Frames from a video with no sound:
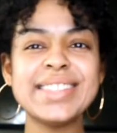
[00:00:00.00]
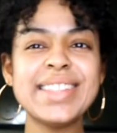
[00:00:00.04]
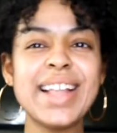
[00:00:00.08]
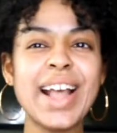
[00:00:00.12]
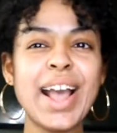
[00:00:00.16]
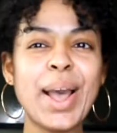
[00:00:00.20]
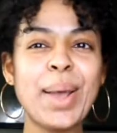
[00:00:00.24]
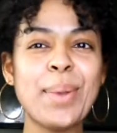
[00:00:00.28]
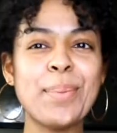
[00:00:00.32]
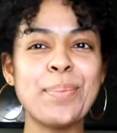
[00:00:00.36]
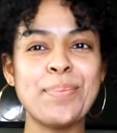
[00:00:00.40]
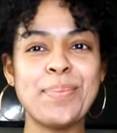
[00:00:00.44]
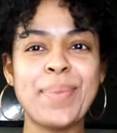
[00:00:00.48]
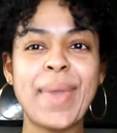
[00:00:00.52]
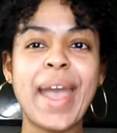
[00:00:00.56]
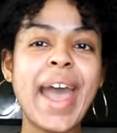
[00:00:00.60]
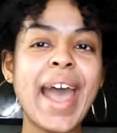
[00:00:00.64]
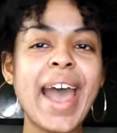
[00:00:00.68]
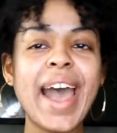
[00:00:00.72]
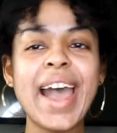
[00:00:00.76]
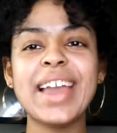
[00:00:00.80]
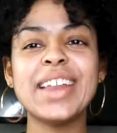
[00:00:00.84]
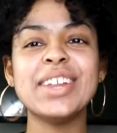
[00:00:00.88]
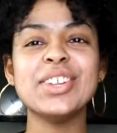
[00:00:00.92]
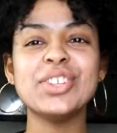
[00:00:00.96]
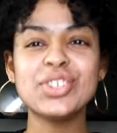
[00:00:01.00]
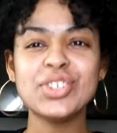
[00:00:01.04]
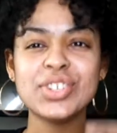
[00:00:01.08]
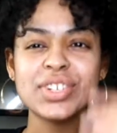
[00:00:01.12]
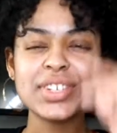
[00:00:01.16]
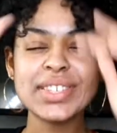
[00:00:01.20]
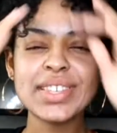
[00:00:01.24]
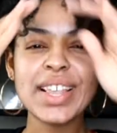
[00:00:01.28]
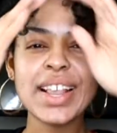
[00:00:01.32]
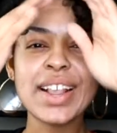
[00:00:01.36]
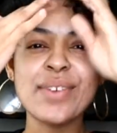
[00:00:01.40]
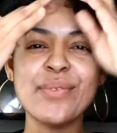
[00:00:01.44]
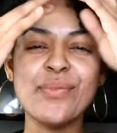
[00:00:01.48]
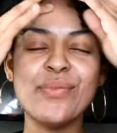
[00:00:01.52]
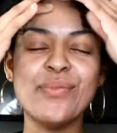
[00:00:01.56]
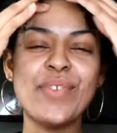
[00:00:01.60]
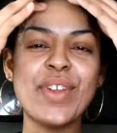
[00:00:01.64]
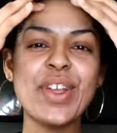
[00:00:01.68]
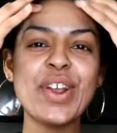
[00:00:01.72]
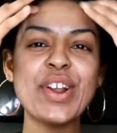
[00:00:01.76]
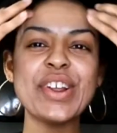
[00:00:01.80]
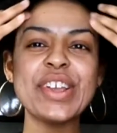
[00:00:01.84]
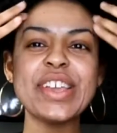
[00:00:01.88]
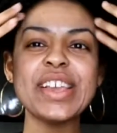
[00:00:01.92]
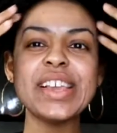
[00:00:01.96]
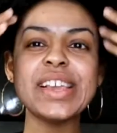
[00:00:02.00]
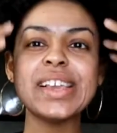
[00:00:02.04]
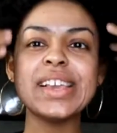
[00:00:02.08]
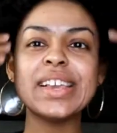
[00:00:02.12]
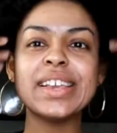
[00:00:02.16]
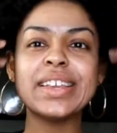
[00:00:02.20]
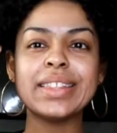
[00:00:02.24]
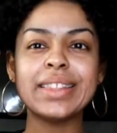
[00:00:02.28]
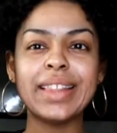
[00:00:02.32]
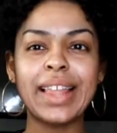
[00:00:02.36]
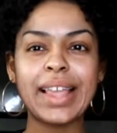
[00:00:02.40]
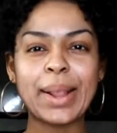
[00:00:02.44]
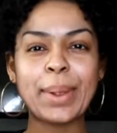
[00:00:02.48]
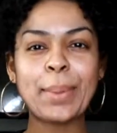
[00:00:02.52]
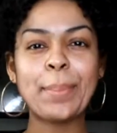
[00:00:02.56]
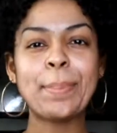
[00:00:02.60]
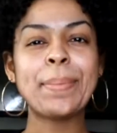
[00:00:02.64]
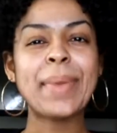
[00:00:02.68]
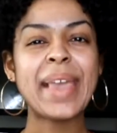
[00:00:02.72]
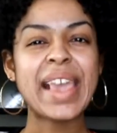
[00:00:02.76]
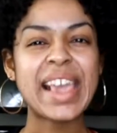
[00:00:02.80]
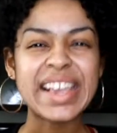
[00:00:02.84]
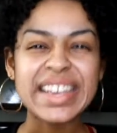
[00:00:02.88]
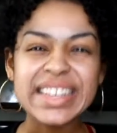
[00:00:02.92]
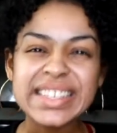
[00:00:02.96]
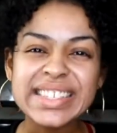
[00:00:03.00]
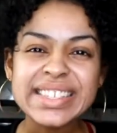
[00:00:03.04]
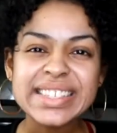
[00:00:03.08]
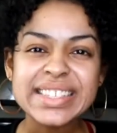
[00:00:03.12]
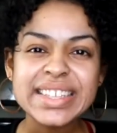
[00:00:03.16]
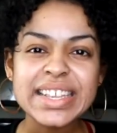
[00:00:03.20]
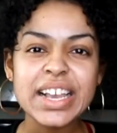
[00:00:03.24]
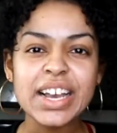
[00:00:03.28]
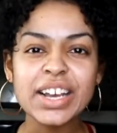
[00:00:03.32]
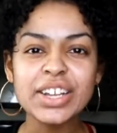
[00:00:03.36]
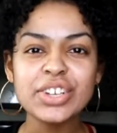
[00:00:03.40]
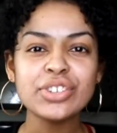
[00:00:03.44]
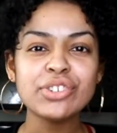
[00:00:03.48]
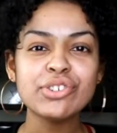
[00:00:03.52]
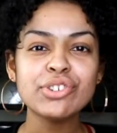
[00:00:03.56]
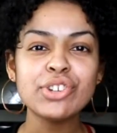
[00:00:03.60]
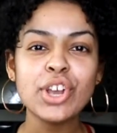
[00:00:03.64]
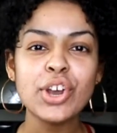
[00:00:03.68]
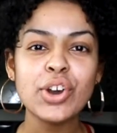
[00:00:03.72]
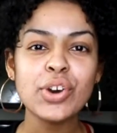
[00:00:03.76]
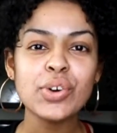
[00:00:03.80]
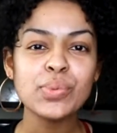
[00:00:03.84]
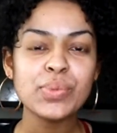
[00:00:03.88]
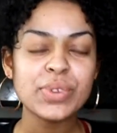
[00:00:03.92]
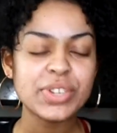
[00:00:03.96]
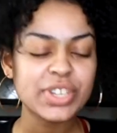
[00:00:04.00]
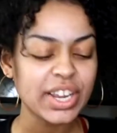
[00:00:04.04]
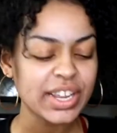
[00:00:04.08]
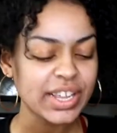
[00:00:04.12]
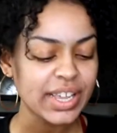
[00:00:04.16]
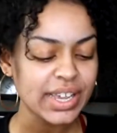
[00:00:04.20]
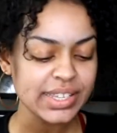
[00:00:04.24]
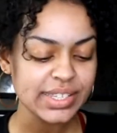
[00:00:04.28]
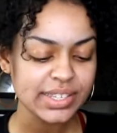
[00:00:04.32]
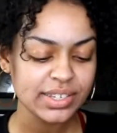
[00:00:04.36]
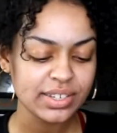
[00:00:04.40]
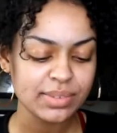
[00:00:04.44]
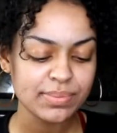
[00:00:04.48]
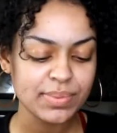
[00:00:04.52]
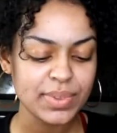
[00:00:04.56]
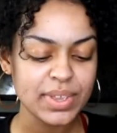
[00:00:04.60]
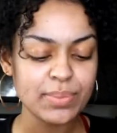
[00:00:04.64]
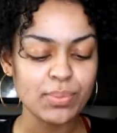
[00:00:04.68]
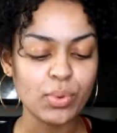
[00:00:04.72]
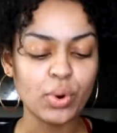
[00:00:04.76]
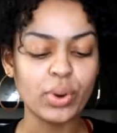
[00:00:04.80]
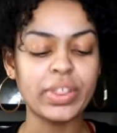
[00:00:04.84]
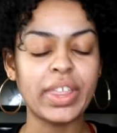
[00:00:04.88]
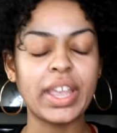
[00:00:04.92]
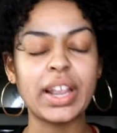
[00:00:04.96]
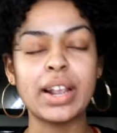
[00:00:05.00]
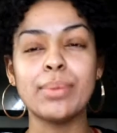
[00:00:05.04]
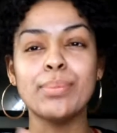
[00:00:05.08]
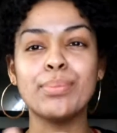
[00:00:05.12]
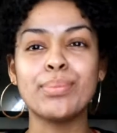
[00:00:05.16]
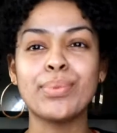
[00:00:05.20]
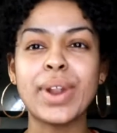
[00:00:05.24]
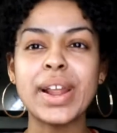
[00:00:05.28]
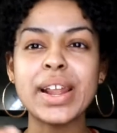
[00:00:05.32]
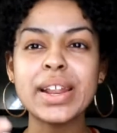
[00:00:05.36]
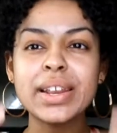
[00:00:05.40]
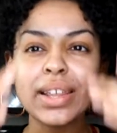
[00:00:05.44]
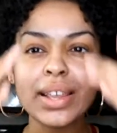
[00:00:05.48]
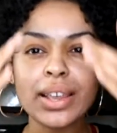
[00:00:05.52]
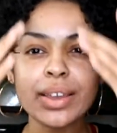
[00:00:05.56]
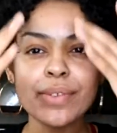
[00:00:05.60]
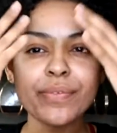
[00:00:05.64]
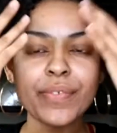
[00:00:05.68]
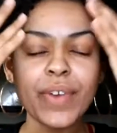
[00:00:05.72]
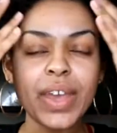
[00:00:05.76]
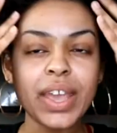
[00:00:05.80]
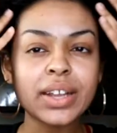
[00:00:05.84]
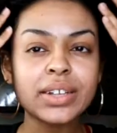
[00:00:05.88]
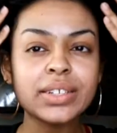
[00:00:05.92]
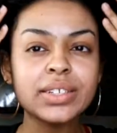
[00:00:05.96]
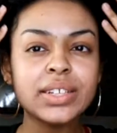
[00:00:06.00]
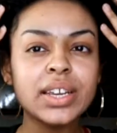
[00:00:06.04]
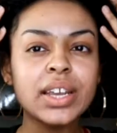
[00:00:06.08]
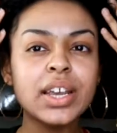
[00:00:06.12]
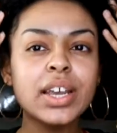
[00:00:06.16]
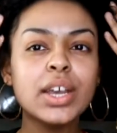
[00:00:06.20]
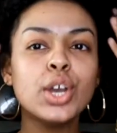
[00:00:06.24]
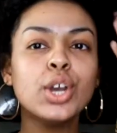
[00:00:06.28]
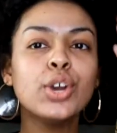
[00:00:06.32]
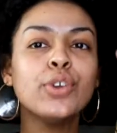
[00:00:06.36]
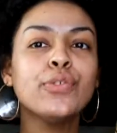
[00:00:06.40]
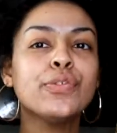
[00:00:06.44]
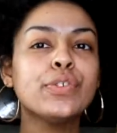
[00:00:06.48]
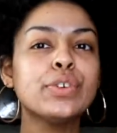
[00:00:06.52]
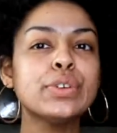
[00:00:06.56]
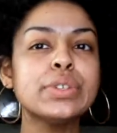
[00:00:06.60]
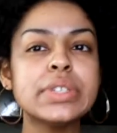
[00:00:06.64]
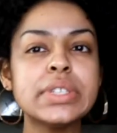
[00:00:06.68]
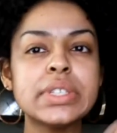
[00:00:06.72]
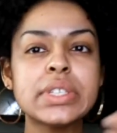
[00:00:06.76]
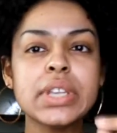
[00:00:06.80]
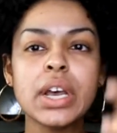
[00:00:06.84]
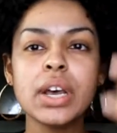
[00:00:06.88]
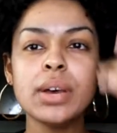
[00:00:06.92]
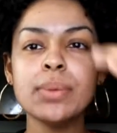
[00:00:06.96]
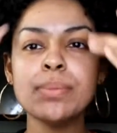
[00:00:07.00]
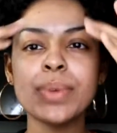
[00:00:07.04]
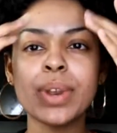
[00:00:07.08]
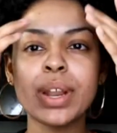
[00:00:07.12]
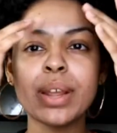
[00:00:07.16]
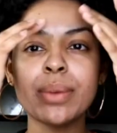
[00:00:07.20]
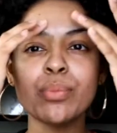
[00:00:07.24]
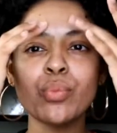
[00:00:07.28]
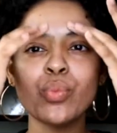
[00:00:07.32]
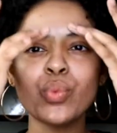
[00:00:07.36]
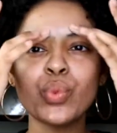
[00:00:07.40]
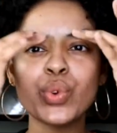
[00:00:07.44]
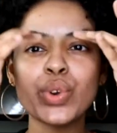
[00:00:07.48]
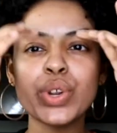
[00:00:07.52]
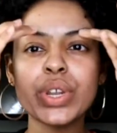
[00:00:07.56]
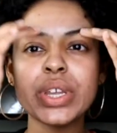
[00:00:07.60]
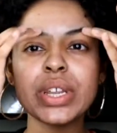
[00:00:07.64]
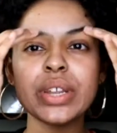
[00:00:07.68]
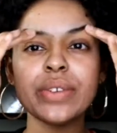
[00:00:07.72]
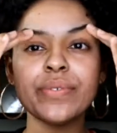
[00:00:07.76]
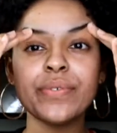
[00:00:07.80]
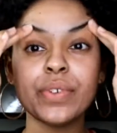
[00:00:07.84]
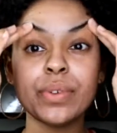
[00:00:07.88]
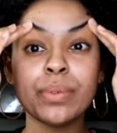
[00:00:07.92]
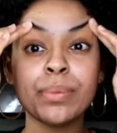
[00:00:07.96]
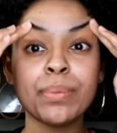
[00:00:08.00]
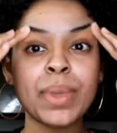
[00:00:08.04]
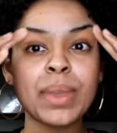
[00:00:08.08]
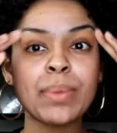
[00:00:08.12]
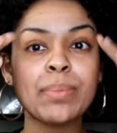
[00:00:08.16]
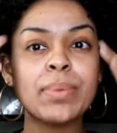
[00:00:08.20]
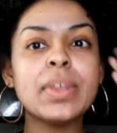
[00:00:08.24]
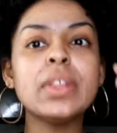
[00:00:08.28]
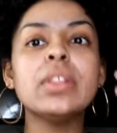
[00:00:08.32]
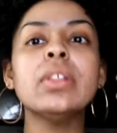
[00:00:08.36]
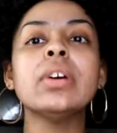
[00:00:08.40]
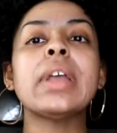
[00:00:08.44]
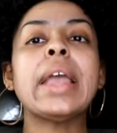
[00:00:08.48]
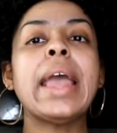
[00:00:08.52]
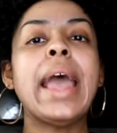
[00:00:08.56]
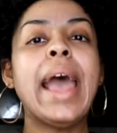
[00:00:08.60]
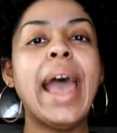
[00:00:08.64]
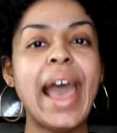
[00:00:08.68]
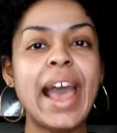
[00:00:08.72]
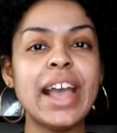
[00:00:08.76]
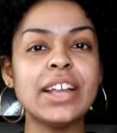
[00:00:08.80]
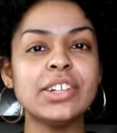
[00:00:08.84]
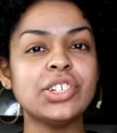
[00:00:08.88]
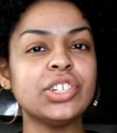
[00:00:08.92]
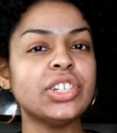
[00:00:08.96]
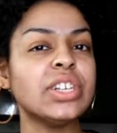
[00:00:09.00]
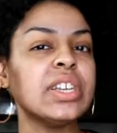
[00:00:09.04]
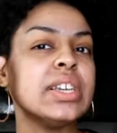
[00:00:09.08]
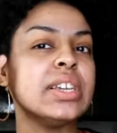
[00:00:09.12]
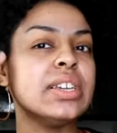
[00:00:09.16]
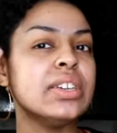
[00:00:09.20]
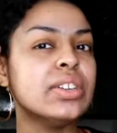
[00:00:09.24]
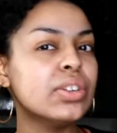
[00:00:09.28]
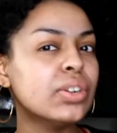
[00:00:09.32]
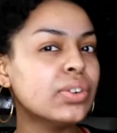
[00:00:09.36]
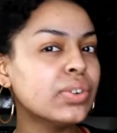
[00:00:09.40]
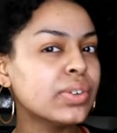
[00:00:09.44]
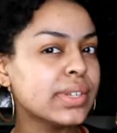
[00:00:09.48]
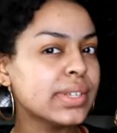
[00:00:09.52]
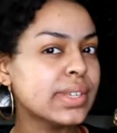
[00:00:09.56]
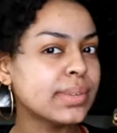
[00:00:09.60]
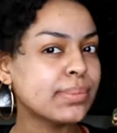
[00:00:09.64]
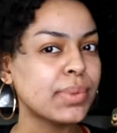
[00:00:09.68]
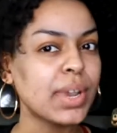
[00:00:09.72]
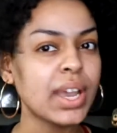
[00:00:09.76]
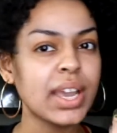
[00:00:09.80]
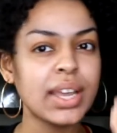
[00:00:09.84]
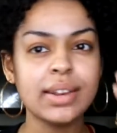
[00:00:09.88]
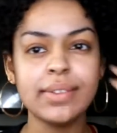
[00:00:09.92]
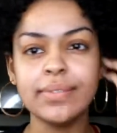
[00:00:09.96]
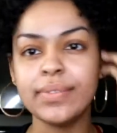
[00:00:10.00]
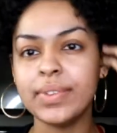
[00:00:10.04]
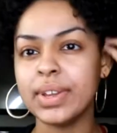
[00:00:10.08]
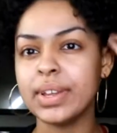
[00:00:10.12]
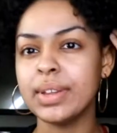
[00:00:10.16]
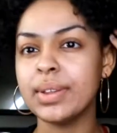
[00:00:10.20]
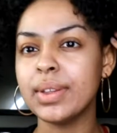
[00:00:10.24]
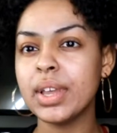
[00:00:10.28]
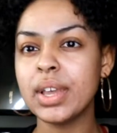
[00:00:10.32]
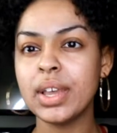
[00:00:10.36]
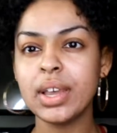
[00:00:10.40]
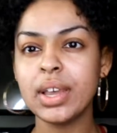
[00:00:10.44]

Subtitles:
not bad, it's just like a very like pasty undertone, which I guess could be more like a brightening effect for some, but I'm worried if it would make me look ashy, you know, because I'm kind of a